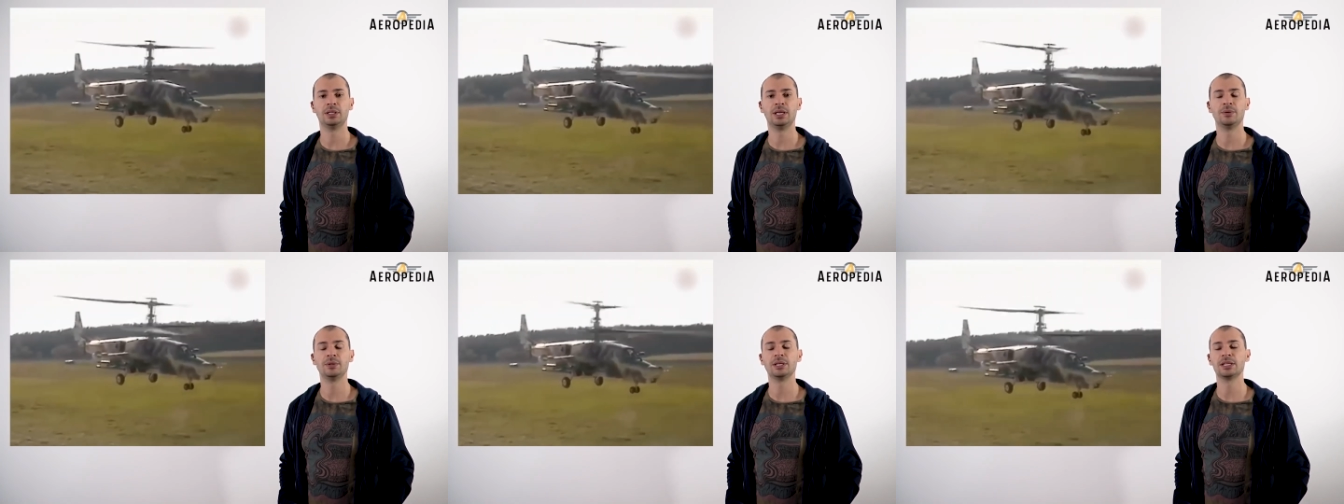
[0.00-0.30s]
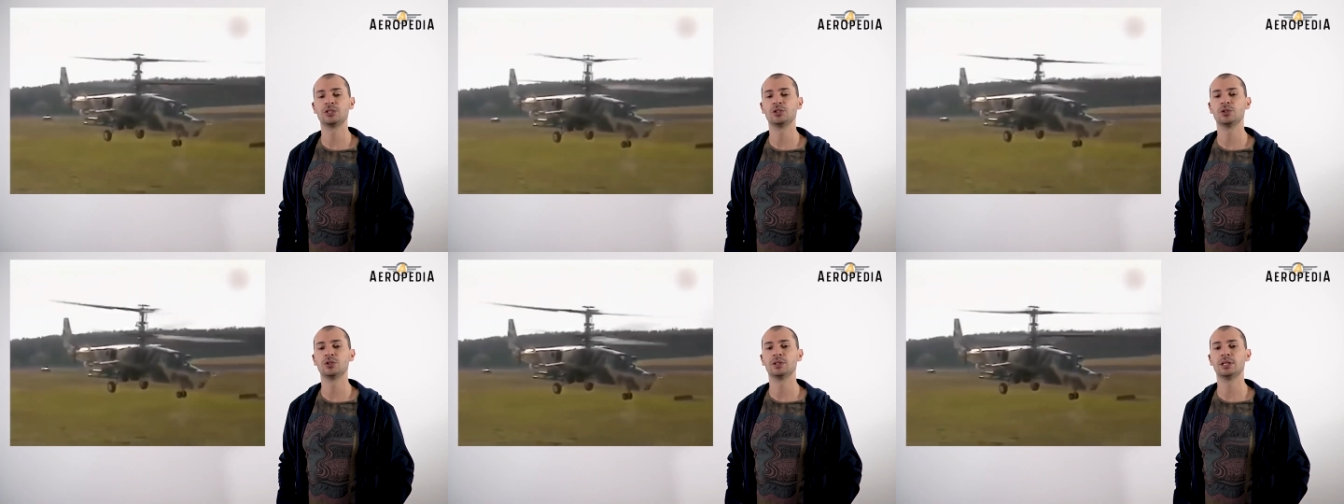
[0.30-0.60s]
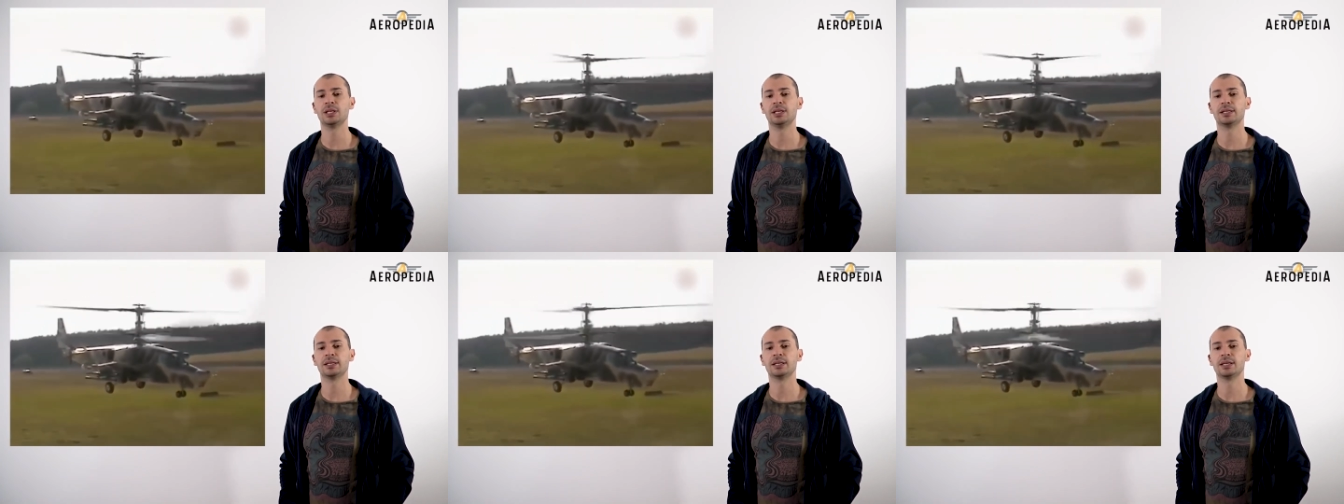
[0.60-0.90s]
in
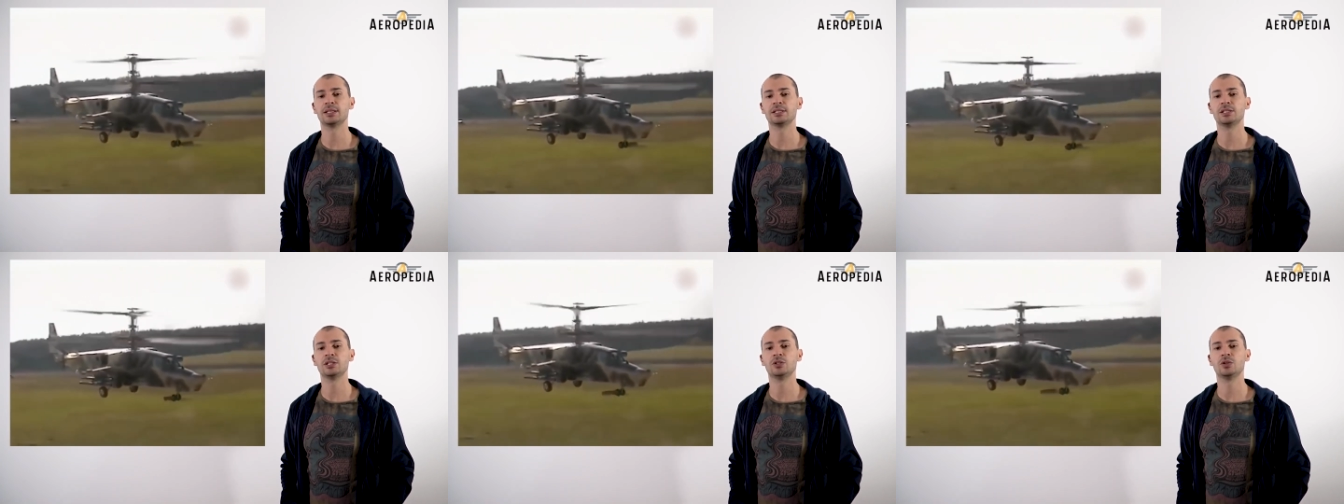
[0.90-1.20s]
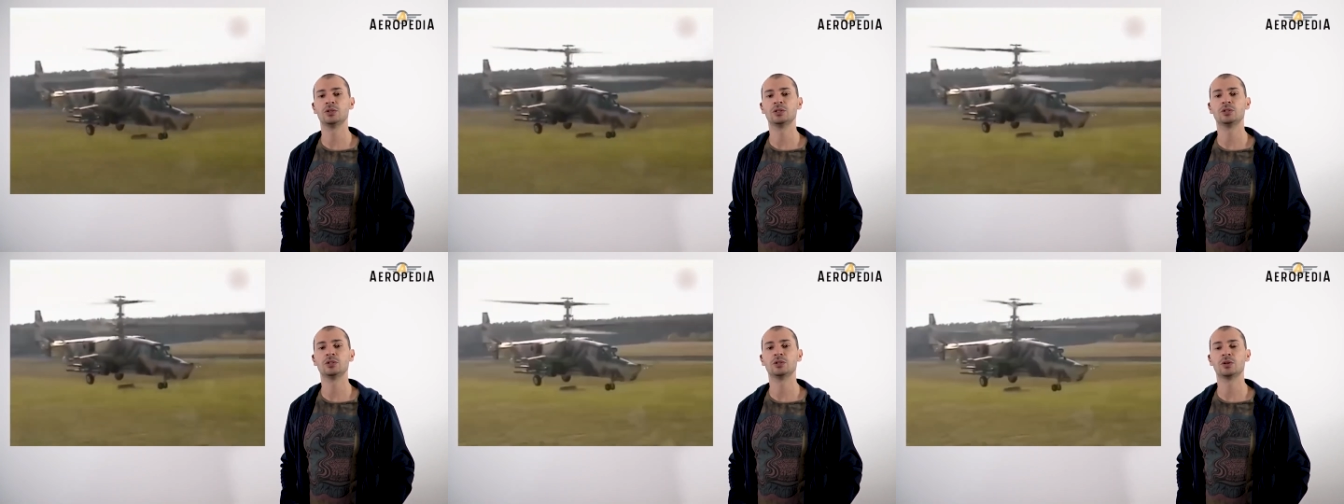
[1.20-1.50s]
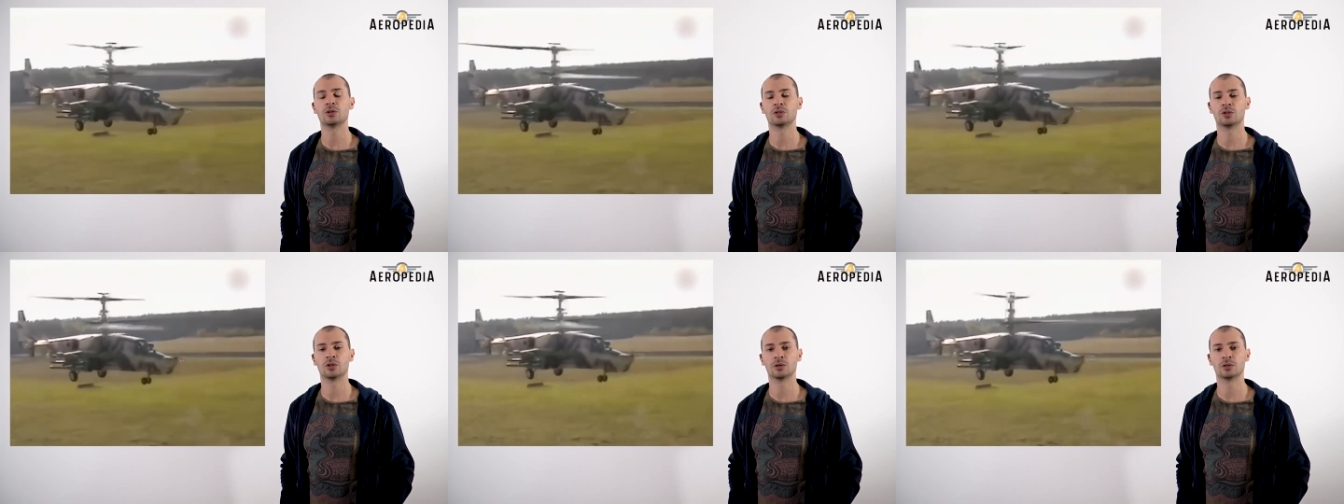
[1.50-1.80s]
Torzhok to
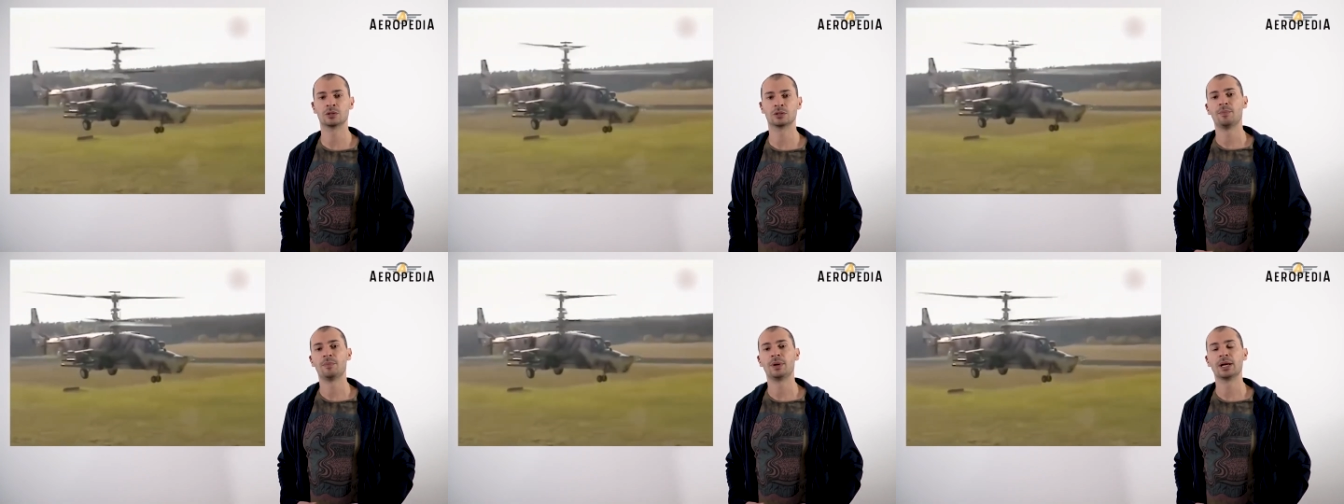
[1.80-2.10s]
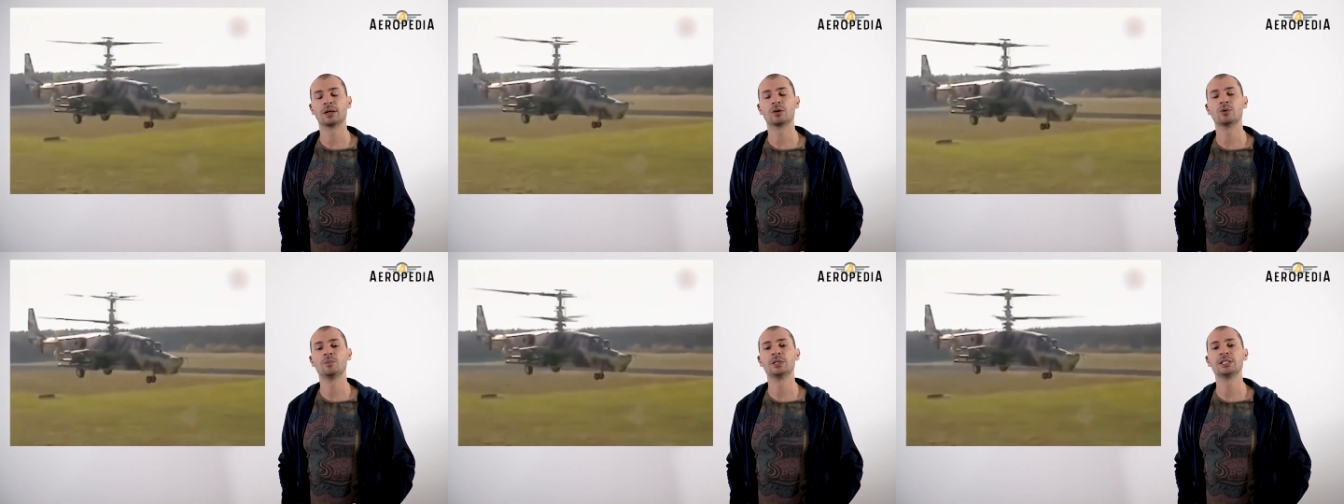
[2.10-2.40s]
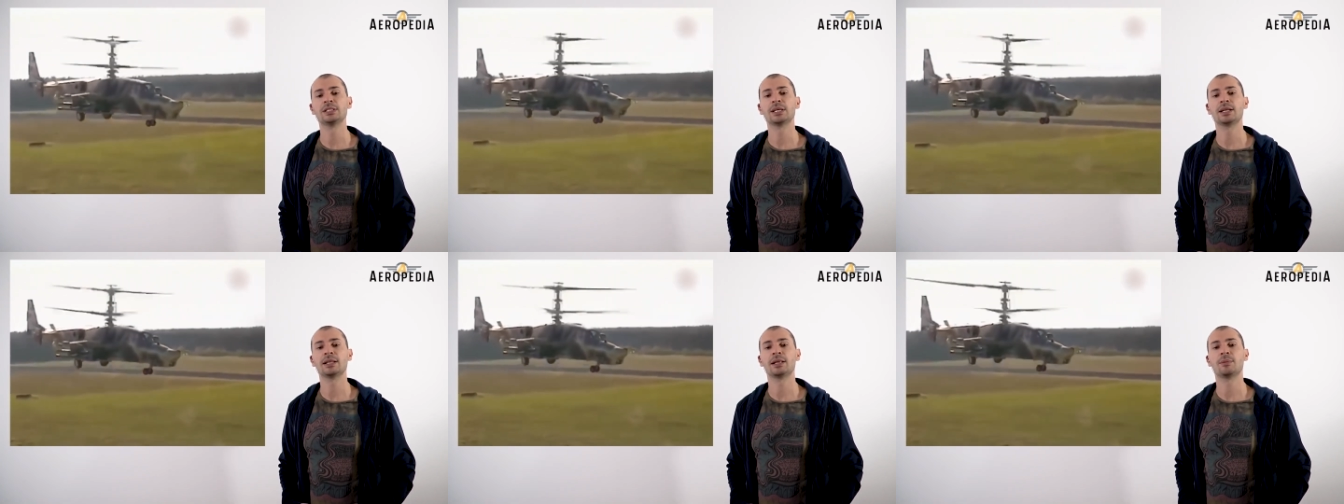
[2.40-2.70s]
begin field
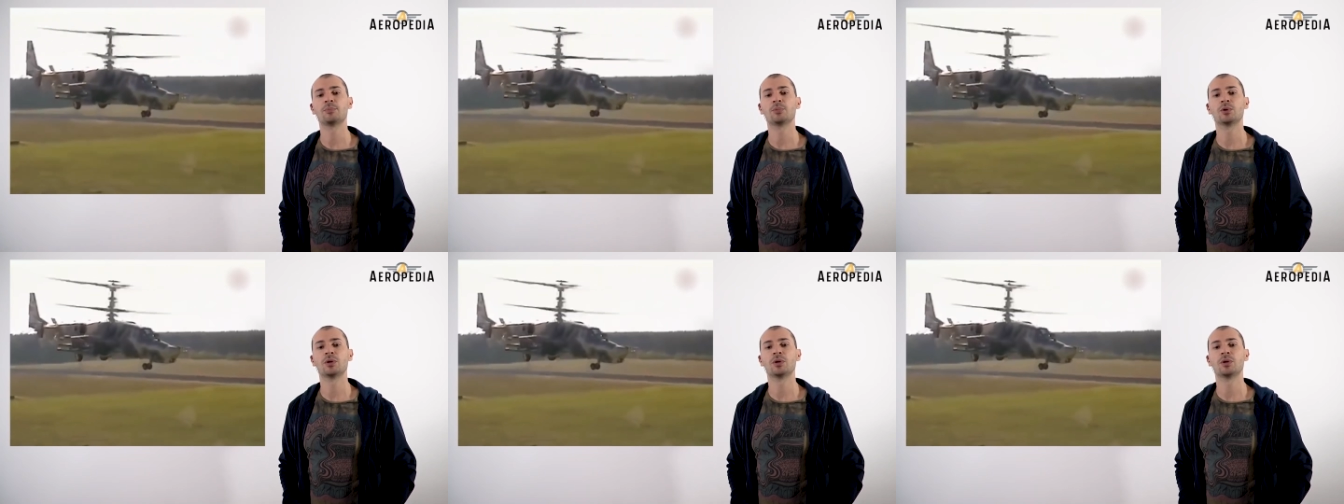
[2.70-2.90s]
testing.